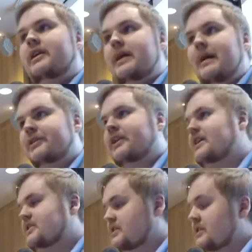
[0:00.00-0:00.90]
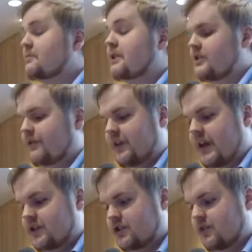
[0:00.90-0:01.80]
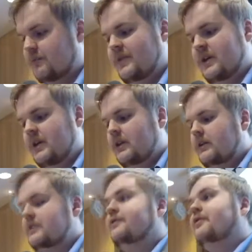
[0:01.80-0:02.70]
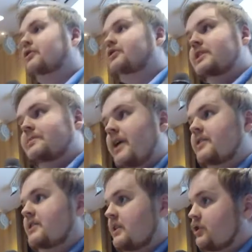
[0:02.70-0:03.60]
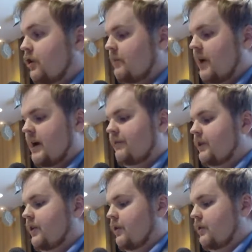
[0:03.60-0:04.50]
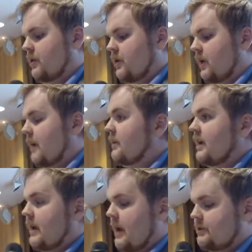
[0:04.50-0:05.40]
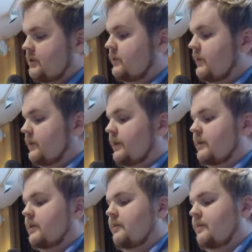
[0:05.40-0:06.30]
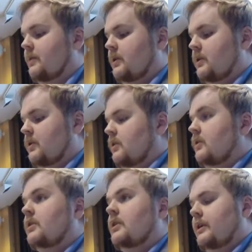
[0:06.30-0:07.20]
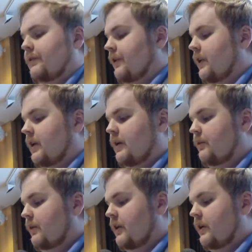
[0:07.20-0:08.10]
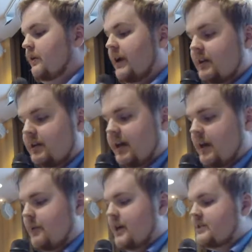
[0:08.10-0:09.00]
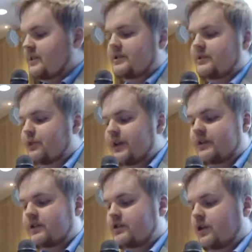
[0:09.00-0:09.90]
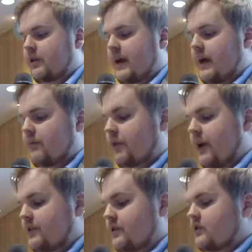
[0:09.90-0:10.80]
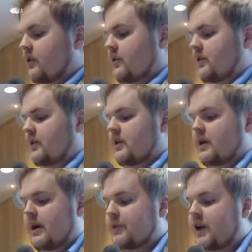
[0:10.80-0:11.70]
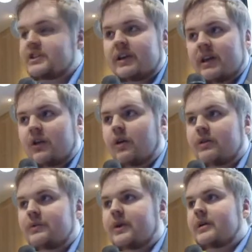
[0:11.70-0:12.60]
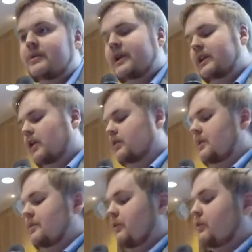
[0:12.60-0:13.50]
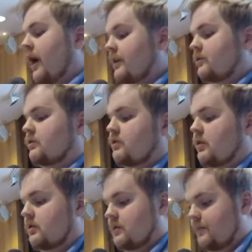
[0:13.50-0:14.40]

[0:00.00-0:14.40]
applications, especially financial, this full transparency enjoyed by every node can be an absolute deal killer. If a regular database is read control and write control, a blockchain can really only be write controlled.